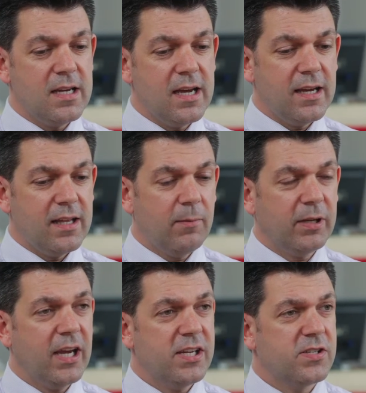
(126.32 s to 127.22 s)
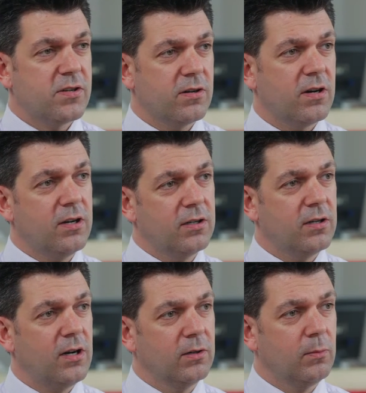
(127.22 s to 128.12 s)
Yeah, the applications
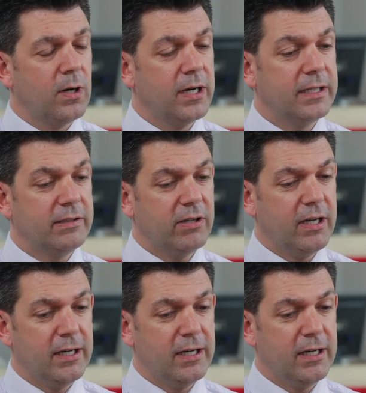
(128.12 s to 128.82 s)
are wide,